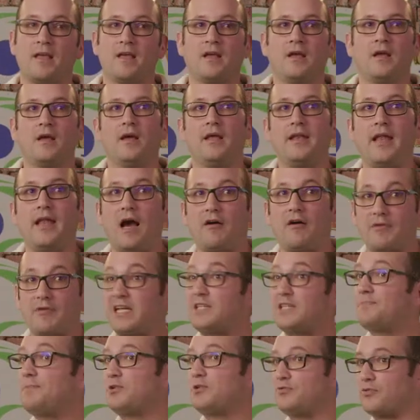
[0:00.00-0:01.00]
Now,
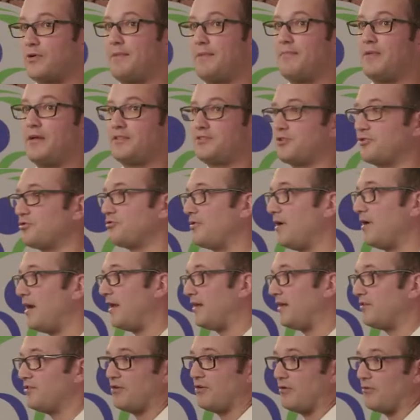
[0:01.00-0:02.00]
respiratory muscle training
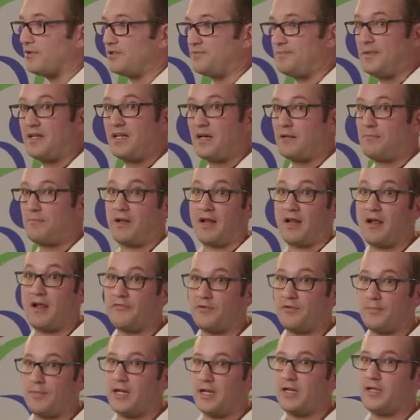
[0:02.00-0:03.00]
should always be done by
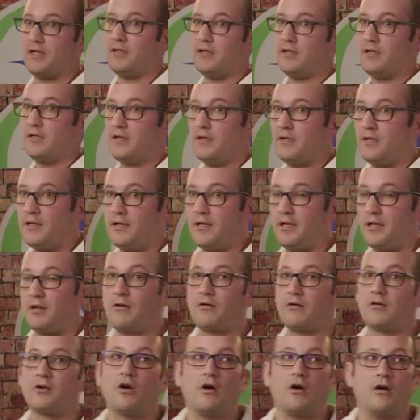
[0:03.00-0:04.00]
everybody. You know,
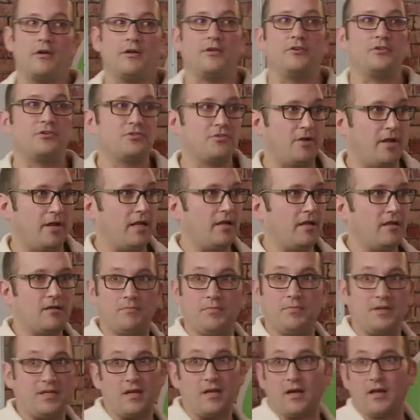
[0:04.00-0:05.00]
cardio training could
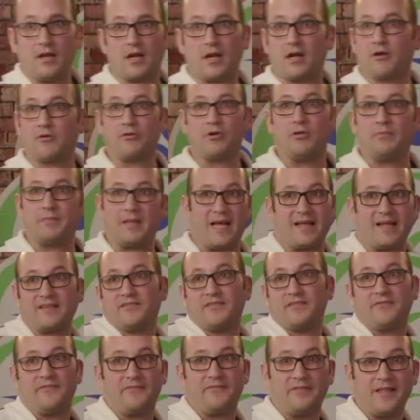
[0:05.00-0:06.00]
be done in a group. That's
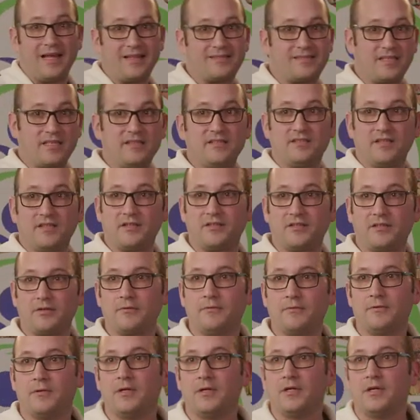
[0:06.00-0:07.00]
that's easy to do
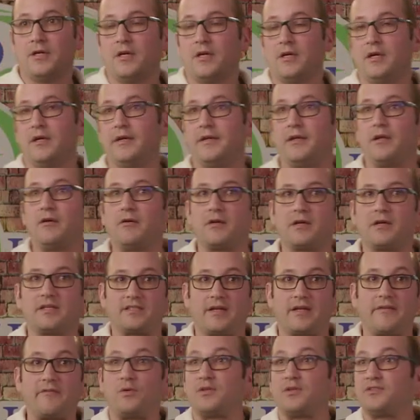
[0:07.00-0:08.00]
you know, because
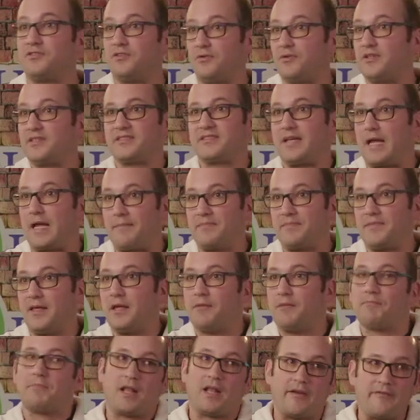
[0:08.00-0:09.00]
everyone's doing the same thing,
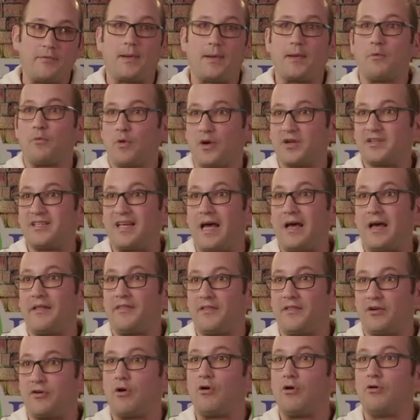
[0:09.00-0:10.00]
but everybody works out in
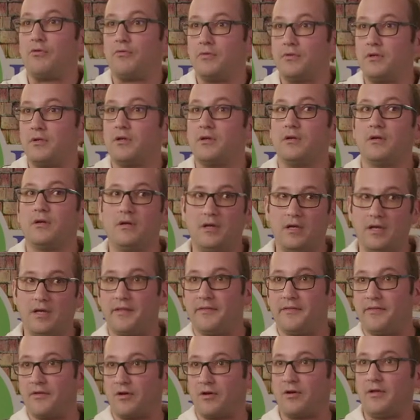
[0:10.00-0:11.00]
their own uh,
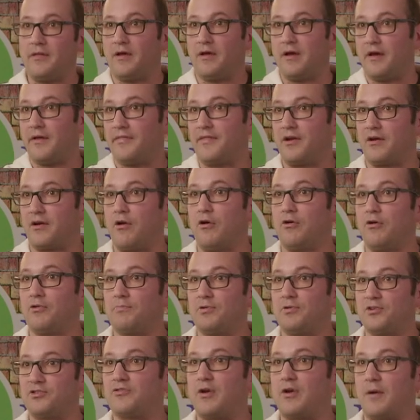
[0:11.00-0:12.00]
their uh, their own
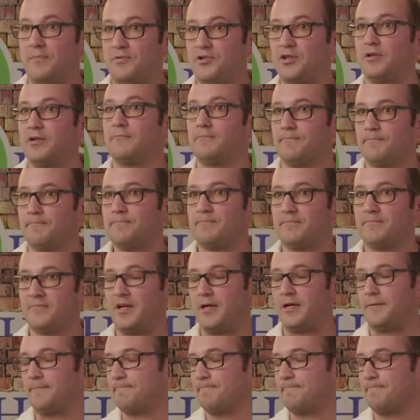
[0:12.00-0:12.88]
prescription, right?